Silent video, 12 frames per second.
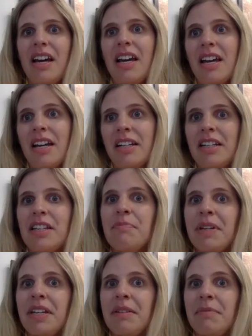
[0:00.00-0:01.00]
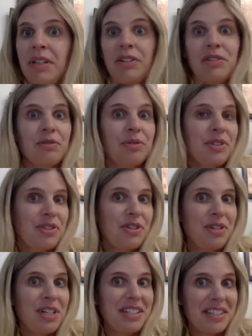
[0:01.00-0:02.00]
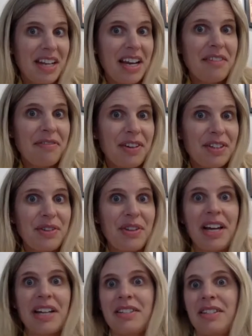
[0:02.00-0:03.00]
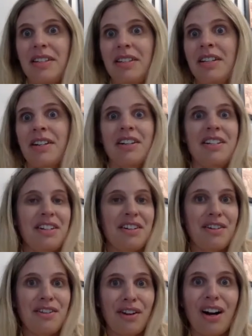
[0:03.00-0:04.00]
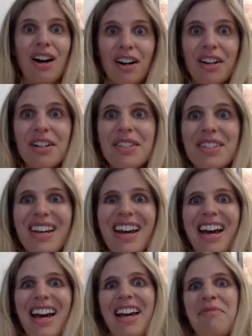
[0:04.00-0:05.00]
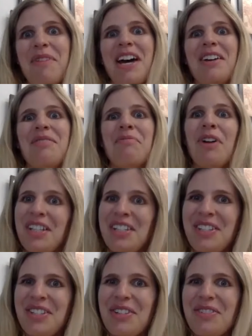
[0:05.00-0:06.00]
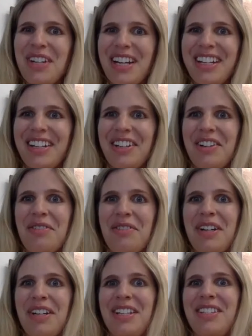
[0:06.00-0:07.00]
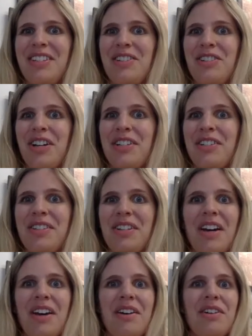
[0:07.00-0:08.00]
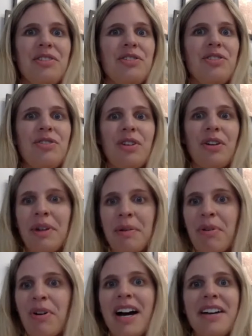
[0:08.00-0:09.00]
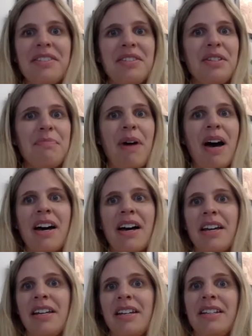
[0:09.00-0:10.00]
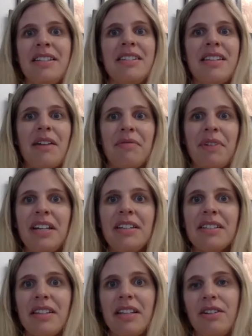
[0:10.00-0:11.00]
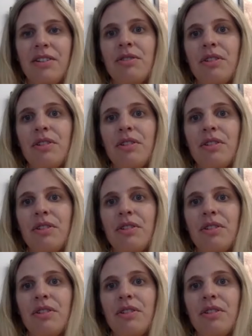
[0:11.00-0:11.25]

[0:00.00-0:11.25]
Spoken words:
and keeping middle school students safe. So that's near and dear to their hearts. And we had one student who was just so impressed by Innocence at Risk that